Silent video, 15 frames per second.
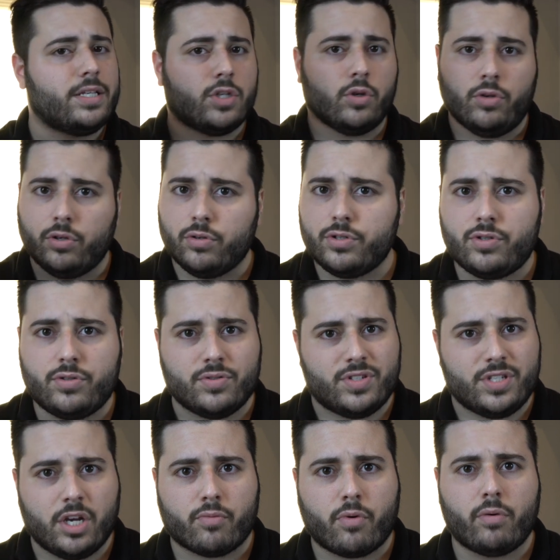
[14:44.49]
so use to
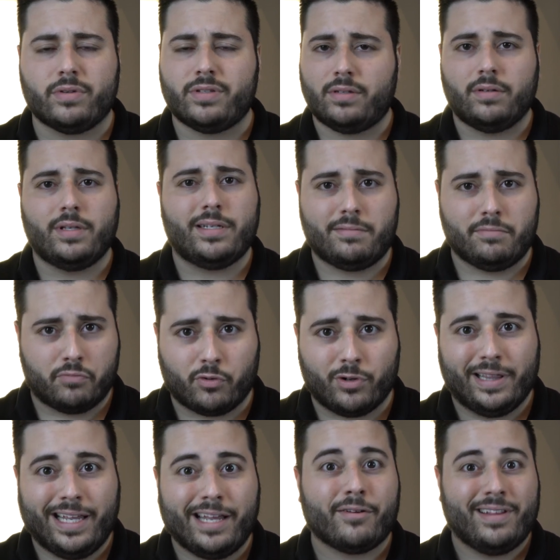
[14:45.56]
zero until it
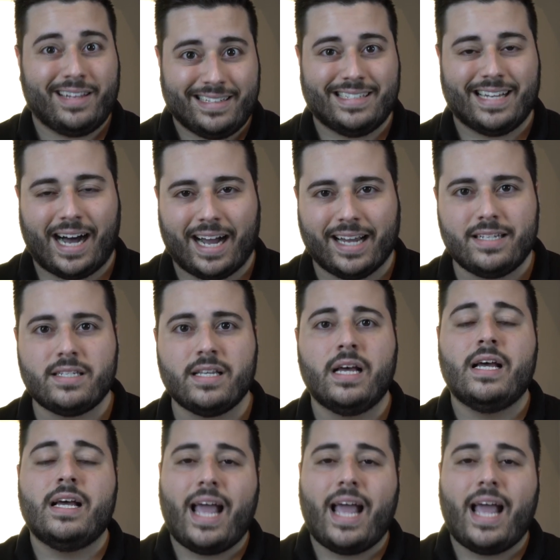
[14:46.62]
literally dies,